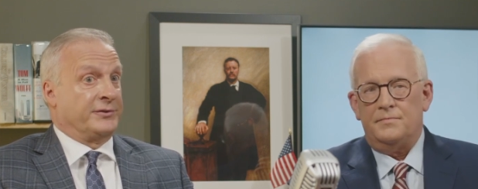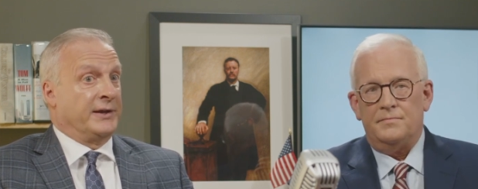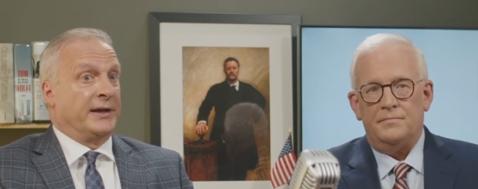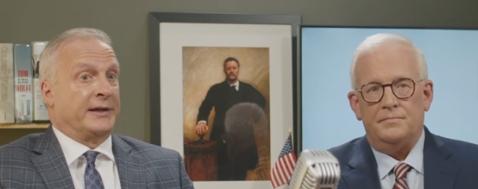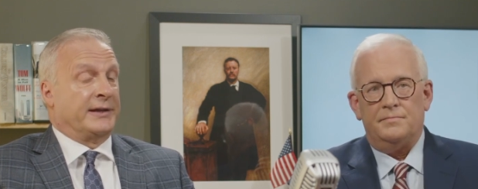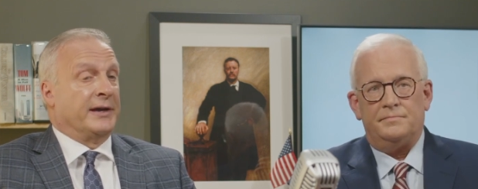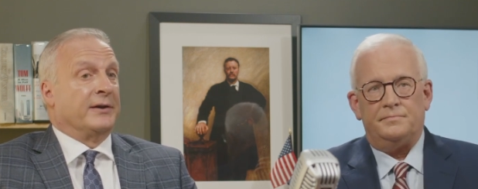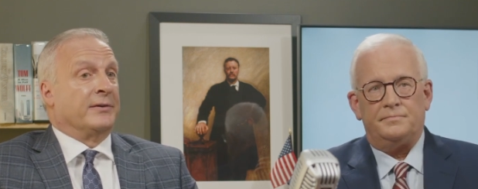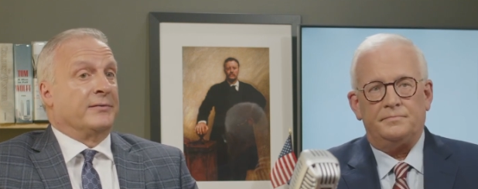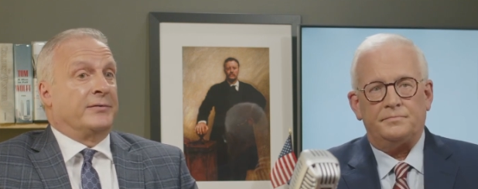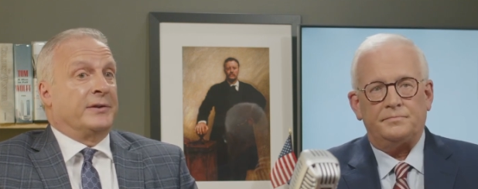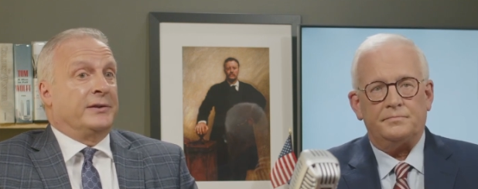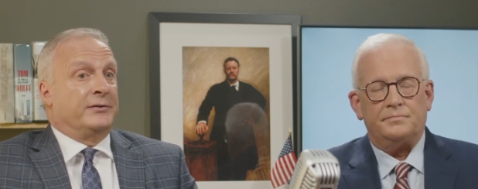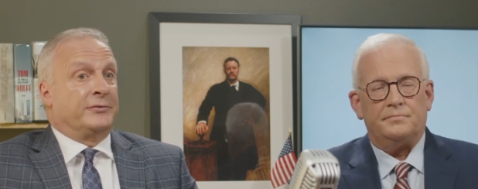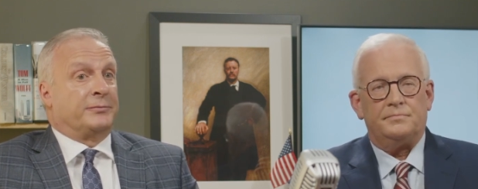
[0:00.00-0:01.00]
Speaker 1: take care
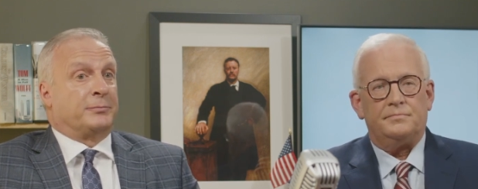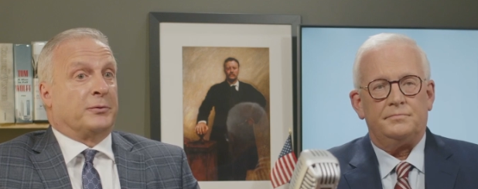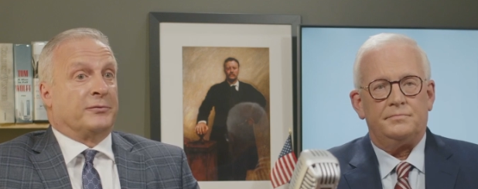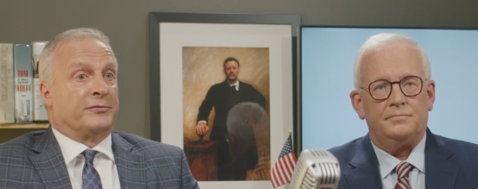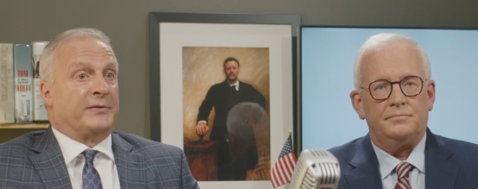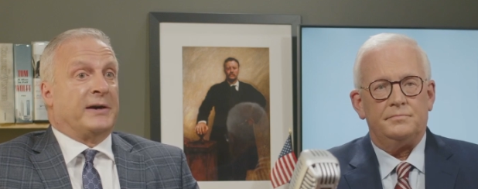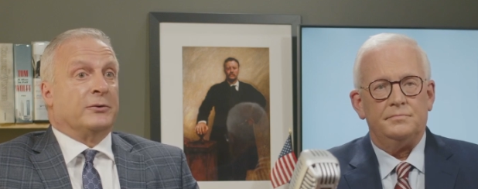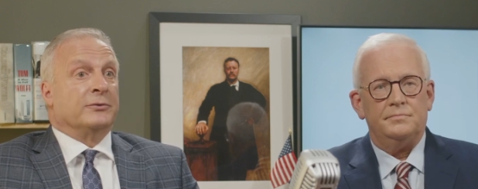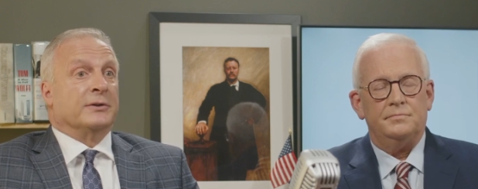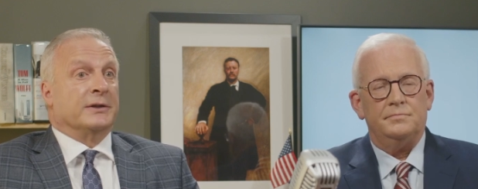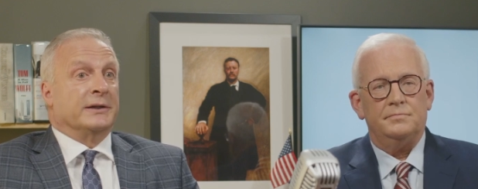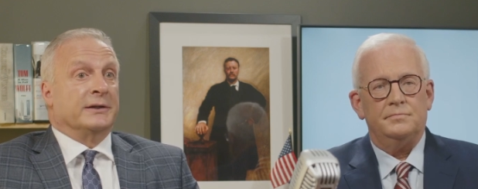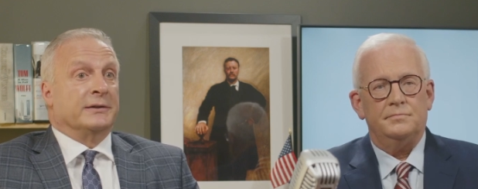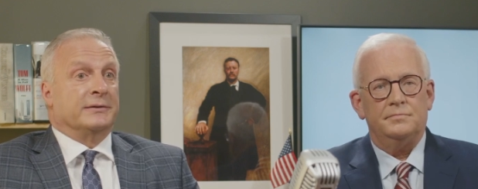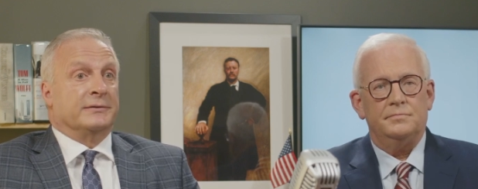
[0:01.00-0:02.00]
of these
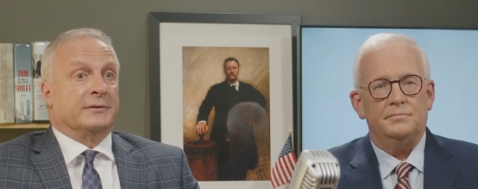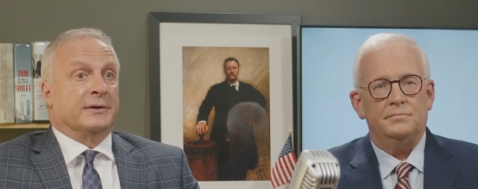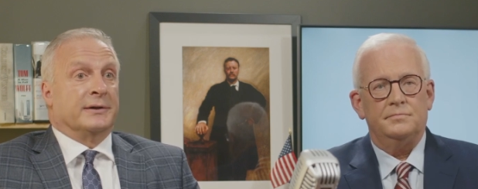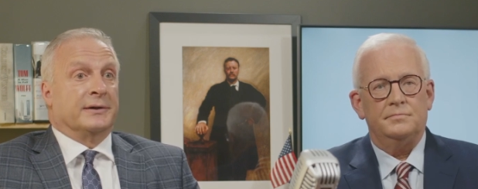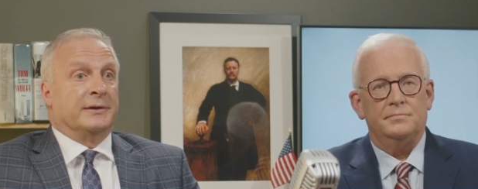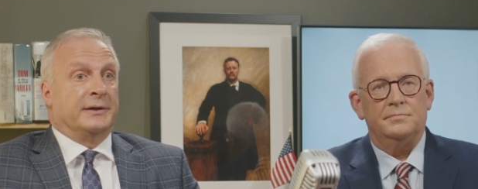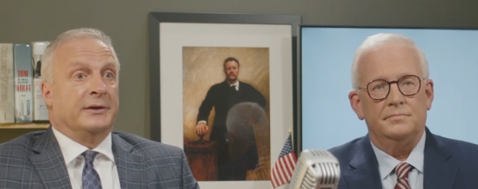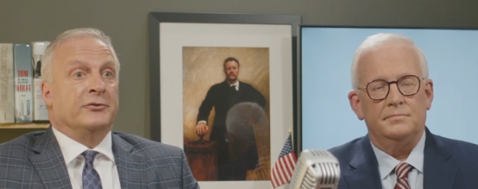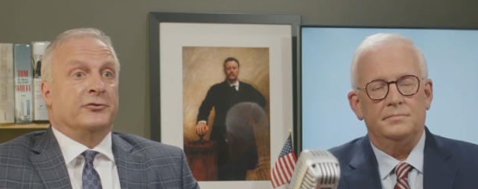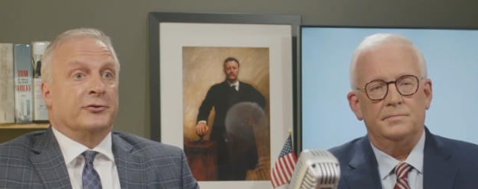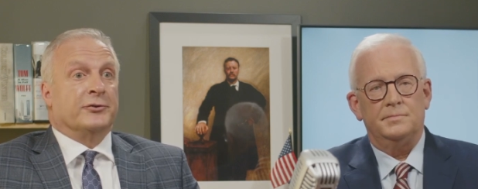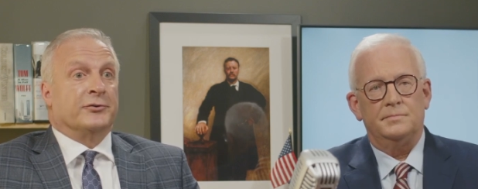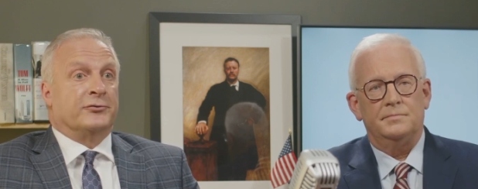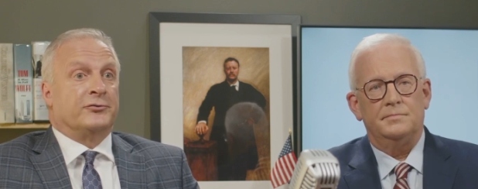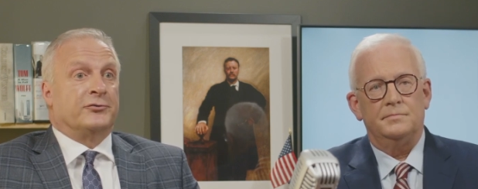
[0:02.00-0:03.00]
profoundly uh,
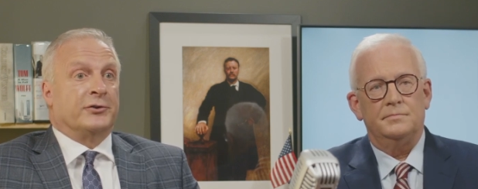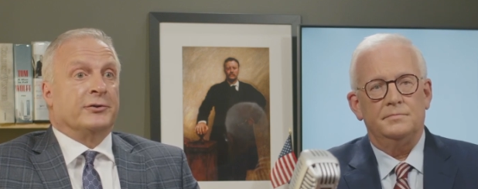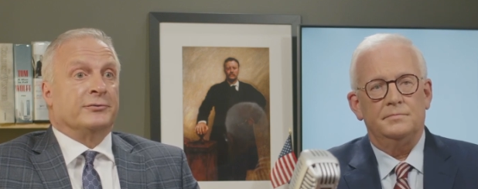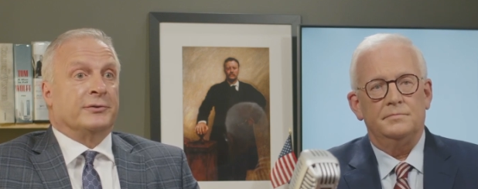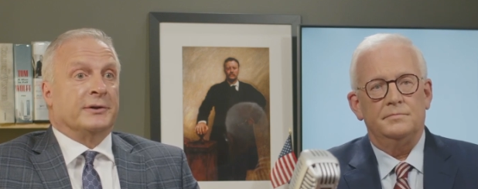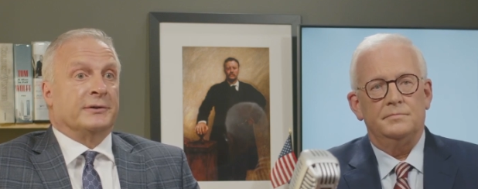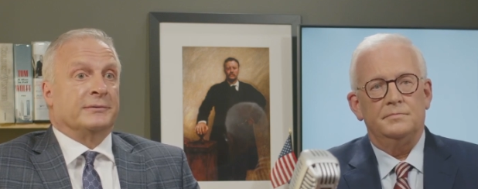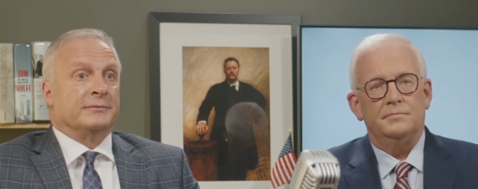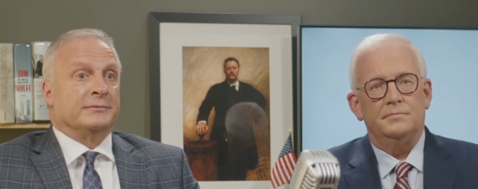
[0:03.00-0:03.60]
injured children.